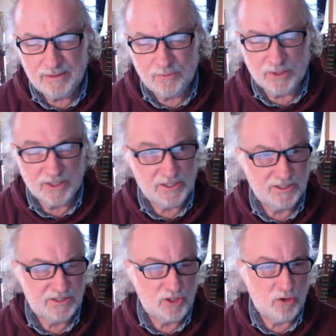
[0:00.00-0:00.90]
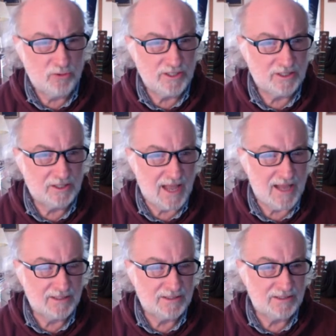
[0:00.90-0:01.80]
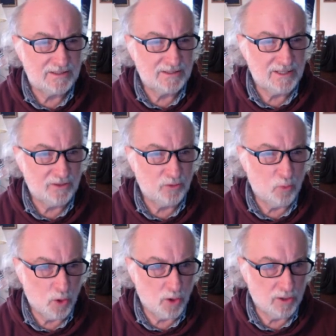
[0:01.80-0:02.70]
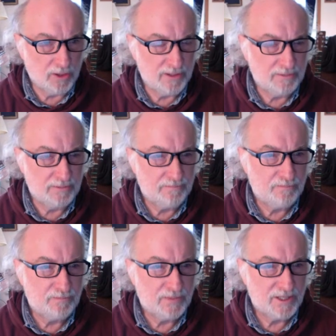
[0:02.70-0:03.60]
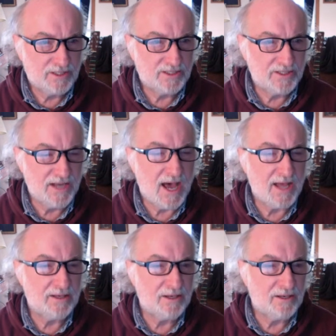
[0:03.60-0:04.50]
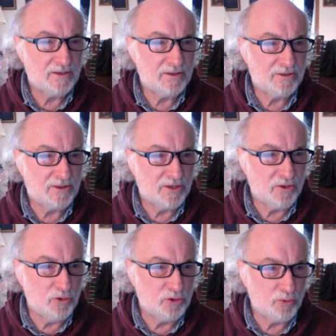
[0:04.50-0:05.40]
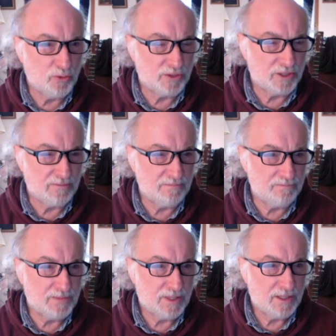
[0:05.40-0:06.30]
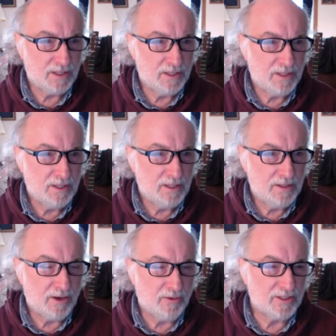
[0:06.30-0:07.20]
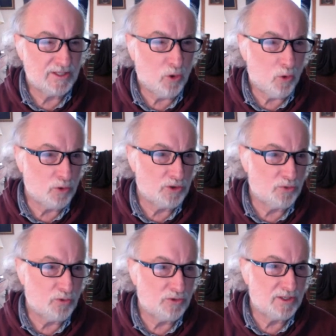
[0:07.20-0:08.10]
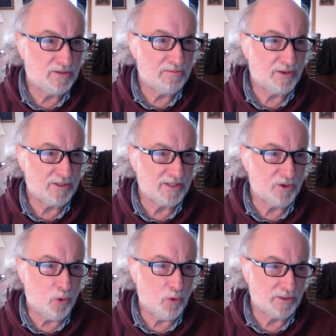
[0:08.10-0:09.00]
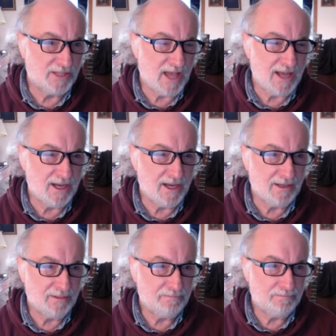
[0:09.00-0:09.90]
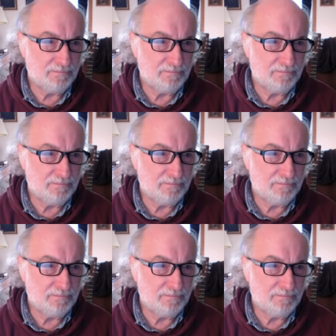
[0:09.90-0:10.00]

religious chosen class in the world. This is not the New Jerusalem. There is an Old Jerusalem, there is an Old Zion.